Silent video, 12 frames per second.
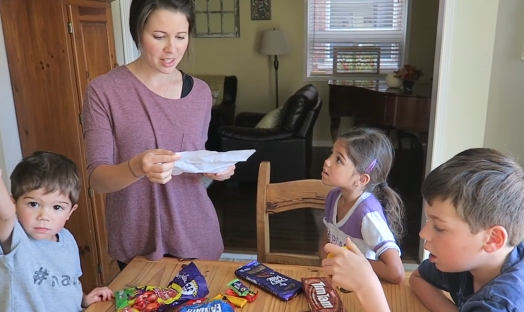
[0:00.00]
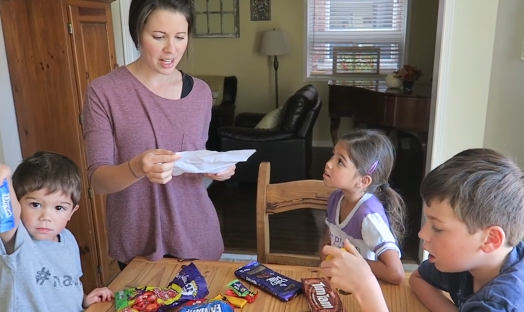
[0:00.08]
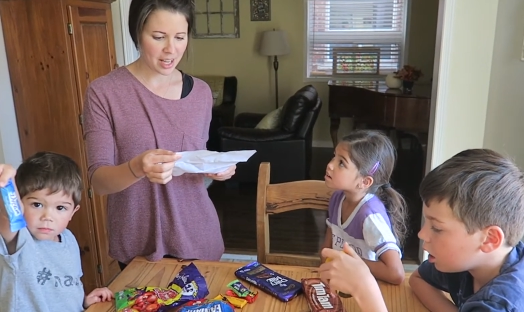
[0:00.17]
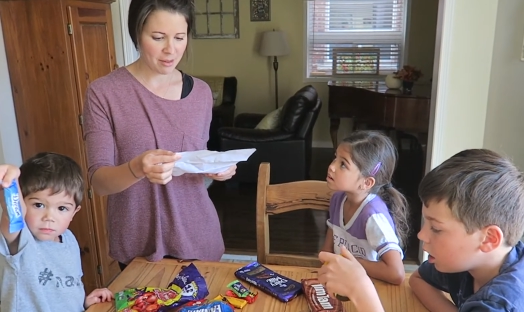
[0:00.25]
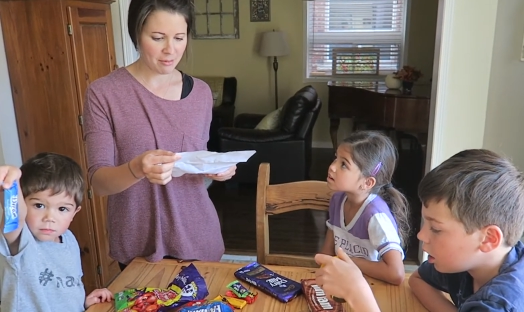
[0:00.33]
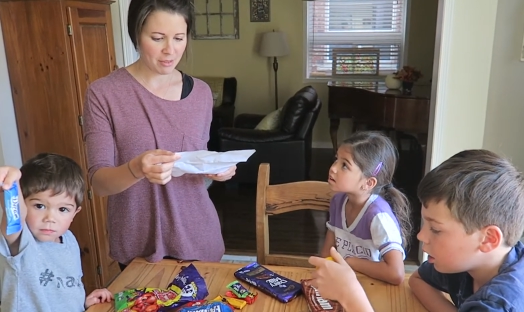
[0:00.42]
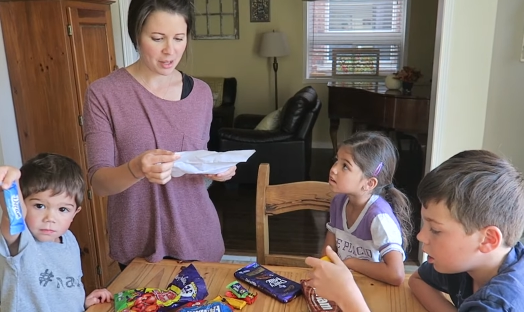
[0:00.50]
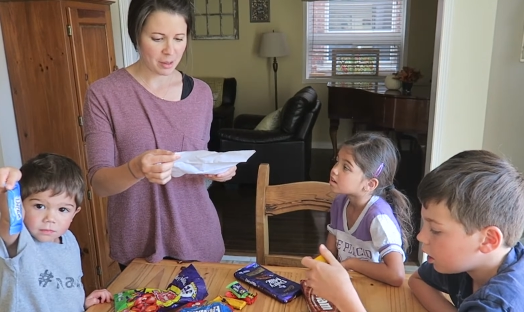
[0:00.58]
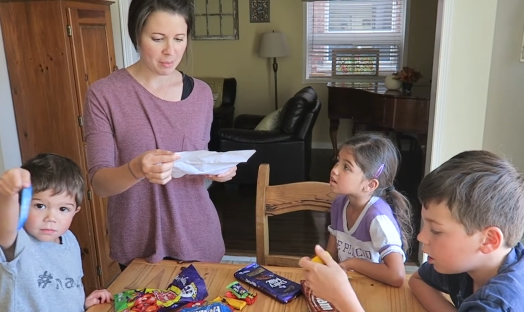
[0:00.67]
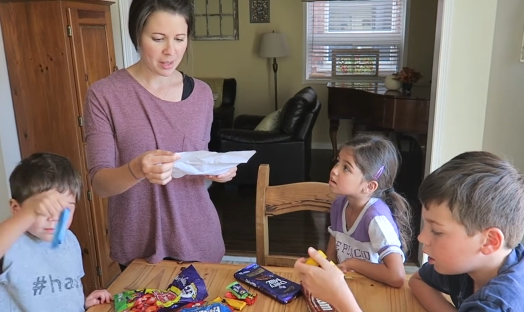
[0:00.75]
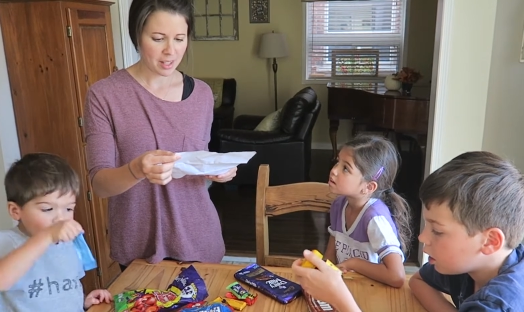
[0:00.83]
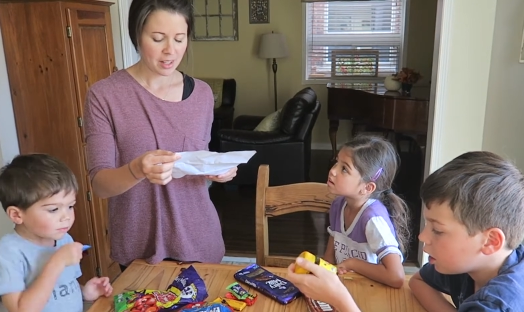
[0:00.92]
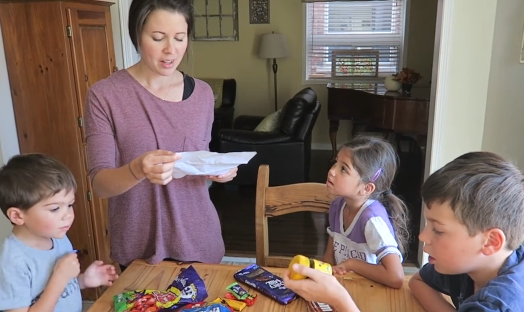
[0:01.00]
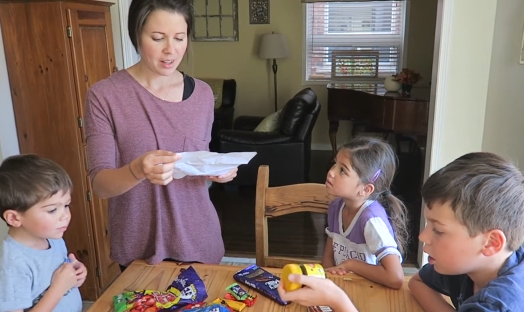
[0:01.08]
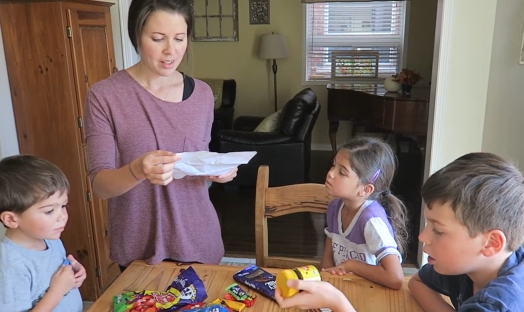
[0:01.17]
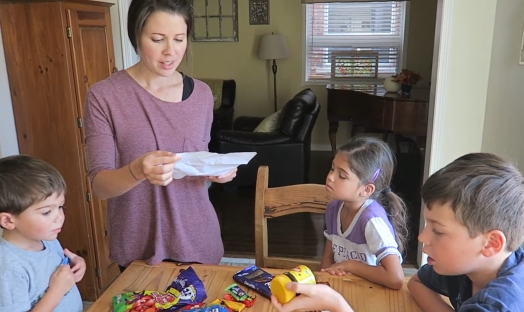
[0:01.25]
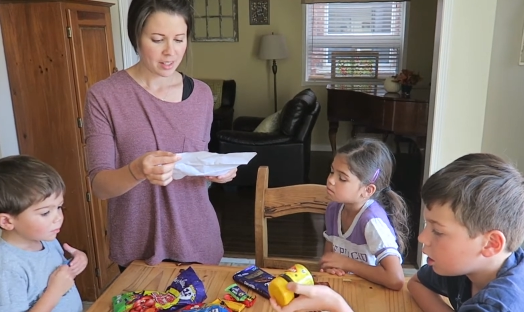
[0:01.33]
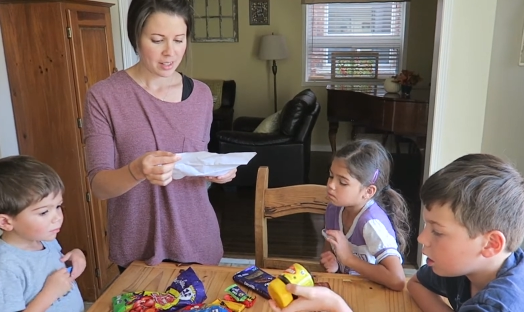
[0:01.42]
Speaker 1: and I am from
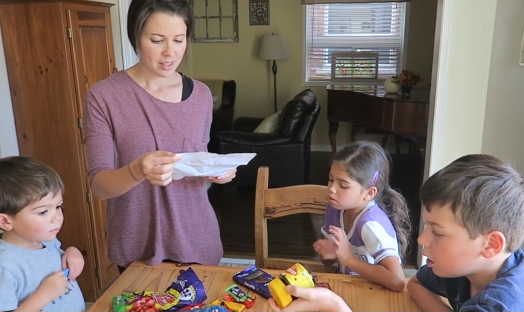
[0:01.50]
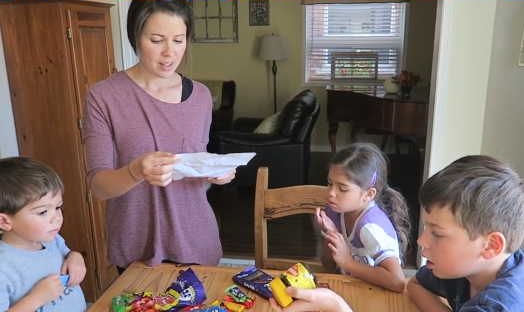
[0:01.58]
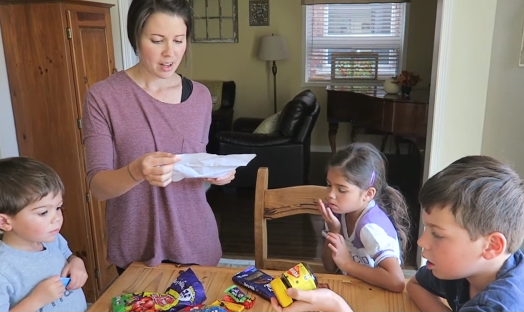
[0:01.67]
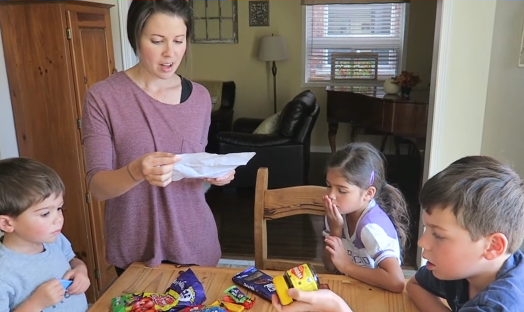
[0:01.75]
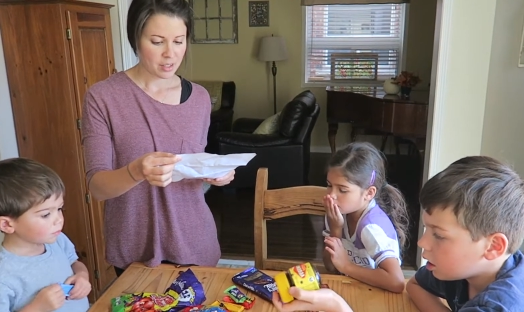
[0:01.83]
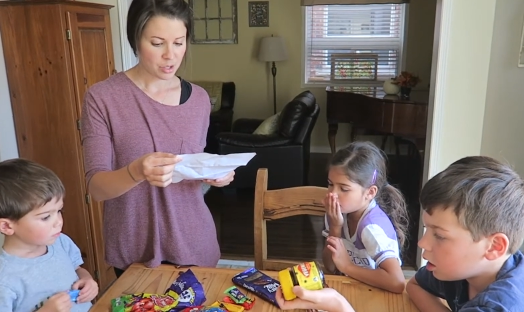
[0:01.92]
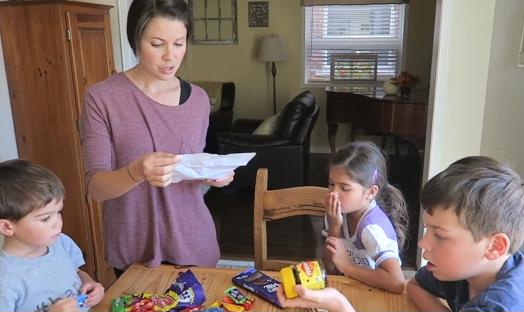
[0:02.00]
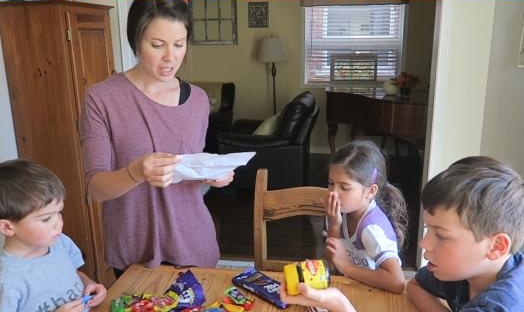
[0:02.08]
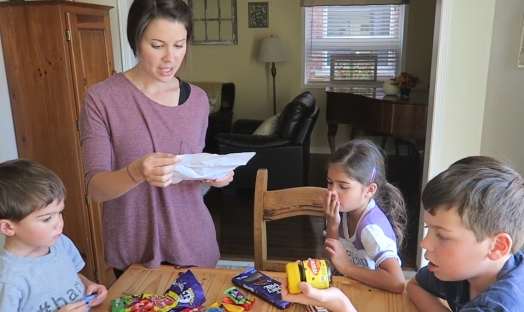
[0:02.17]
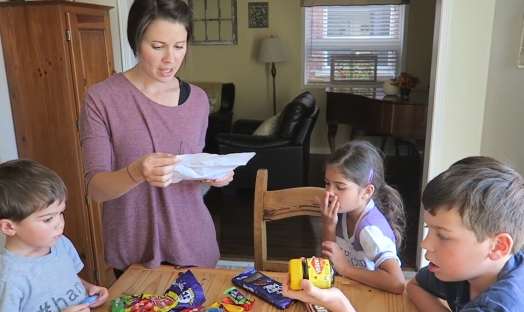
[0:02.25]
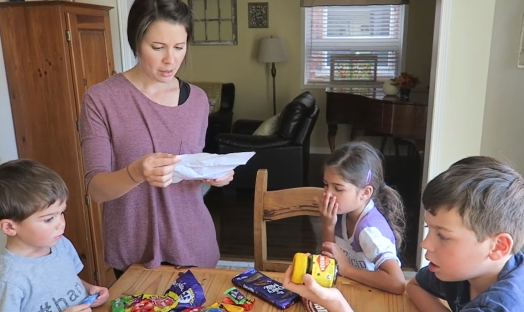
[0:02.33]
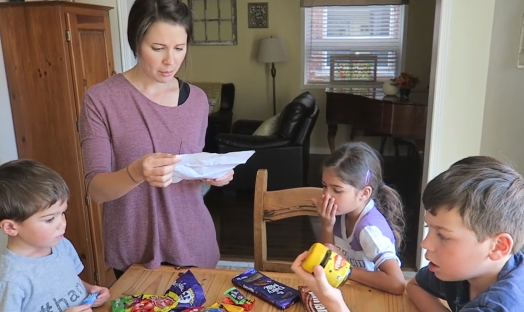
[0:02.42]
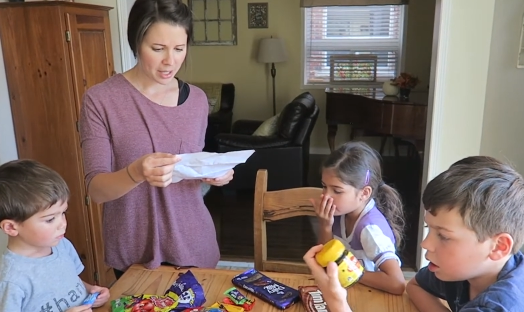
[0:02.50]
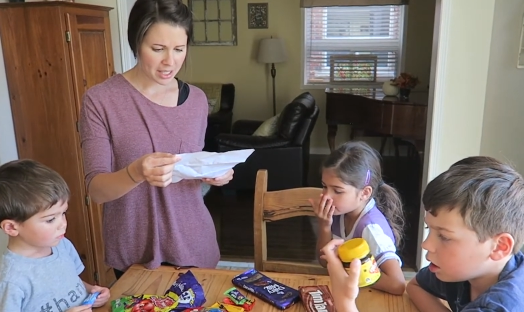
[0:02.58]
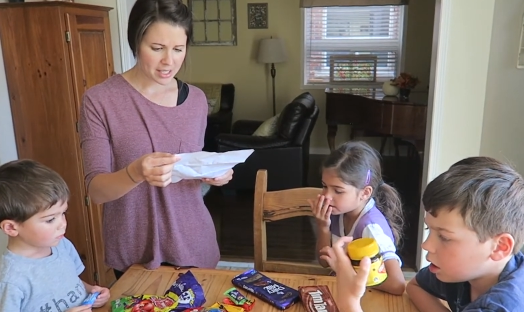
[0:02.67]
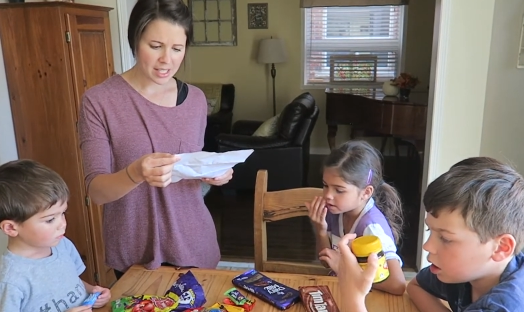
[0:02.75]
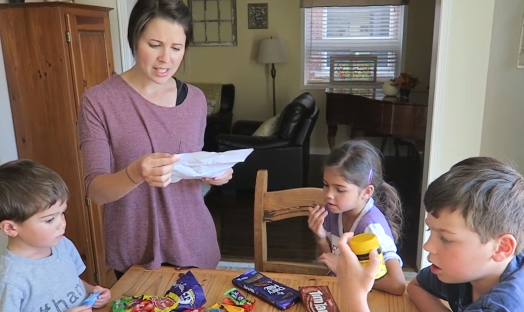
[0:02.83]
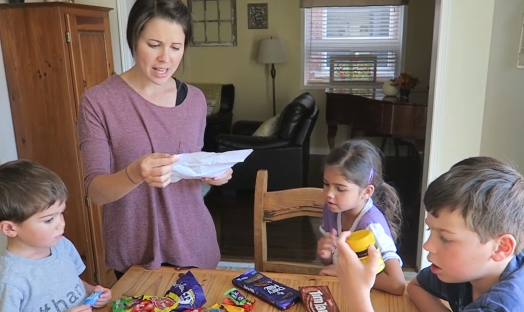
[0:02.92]
Australia. Wait,
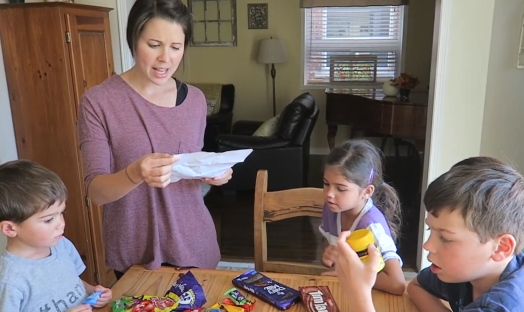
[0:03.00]
it says